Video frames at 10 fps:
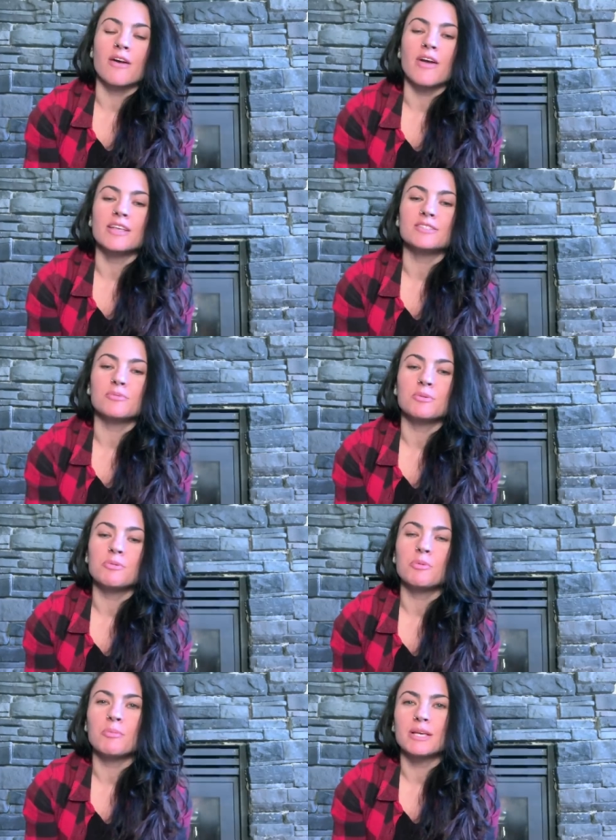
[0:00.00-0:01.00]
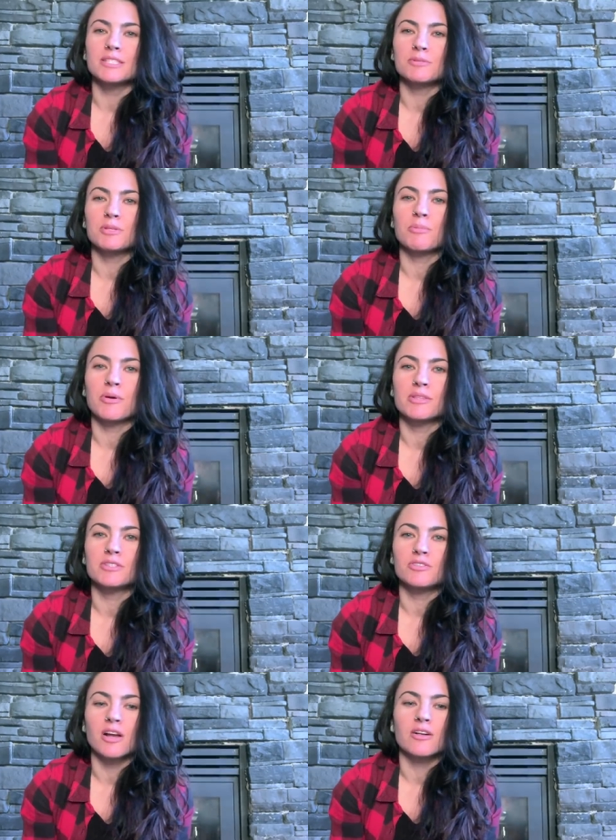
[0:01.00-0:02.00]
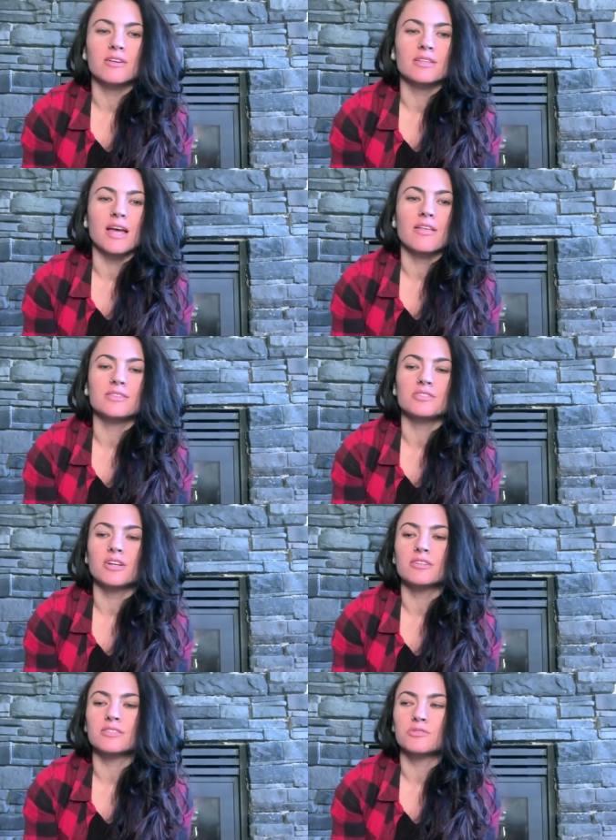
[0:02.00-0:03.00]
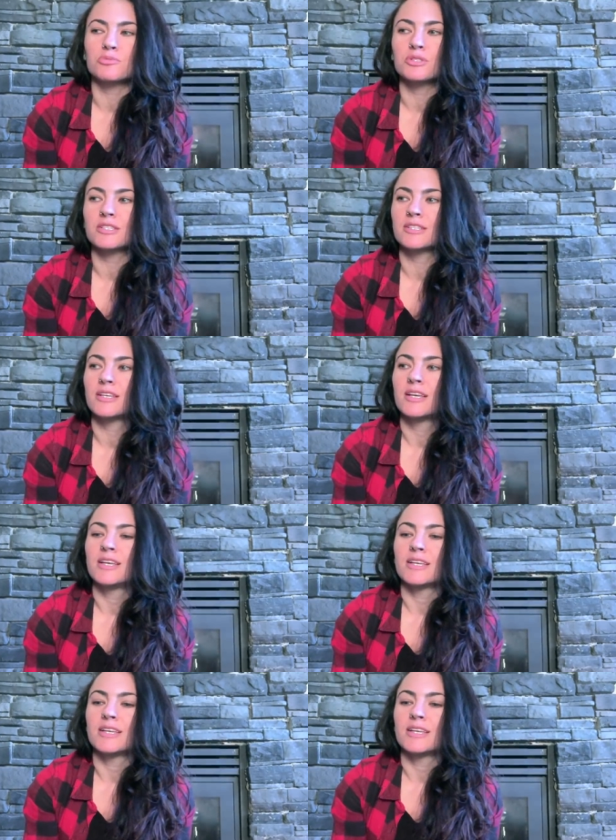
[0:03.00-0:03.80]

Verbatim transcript: I've had so many people message me about the struggle and how the struggle is real,